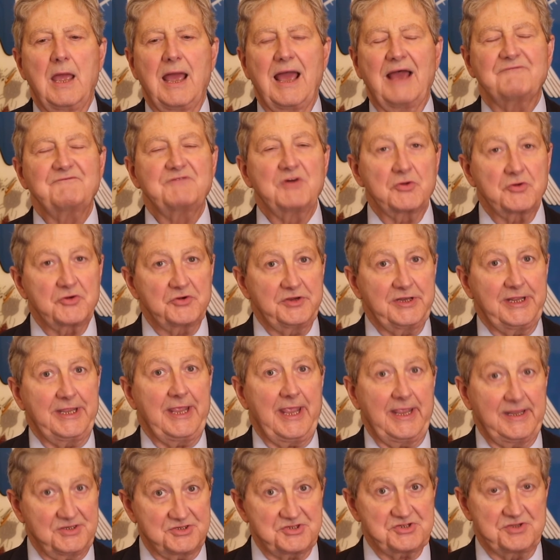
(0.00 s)
I voted
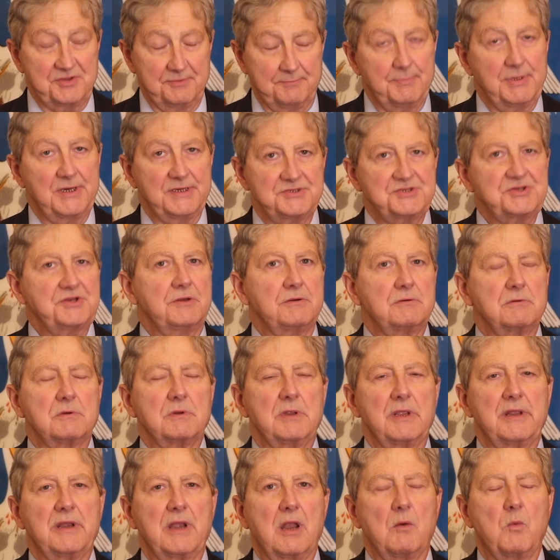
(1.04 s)
against the budget,
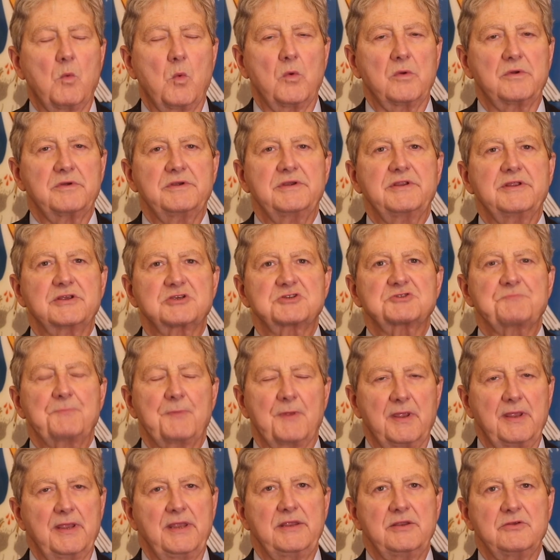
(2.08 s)
and I wanted to
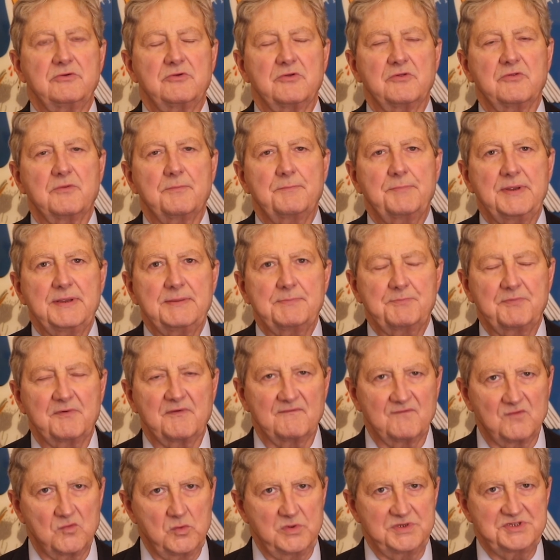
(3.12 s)
explain to the people
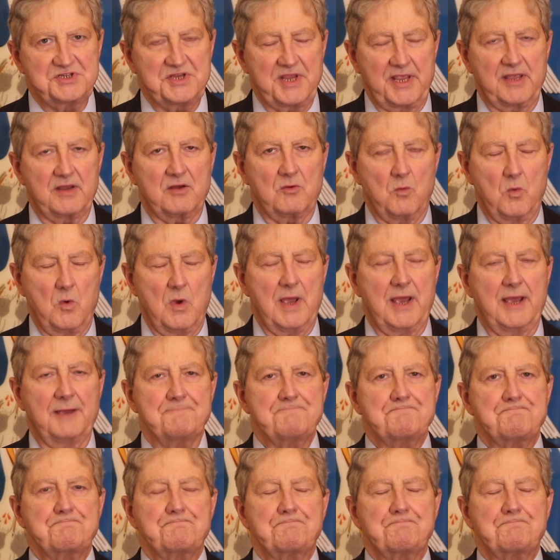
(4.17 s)
in Louisiana why.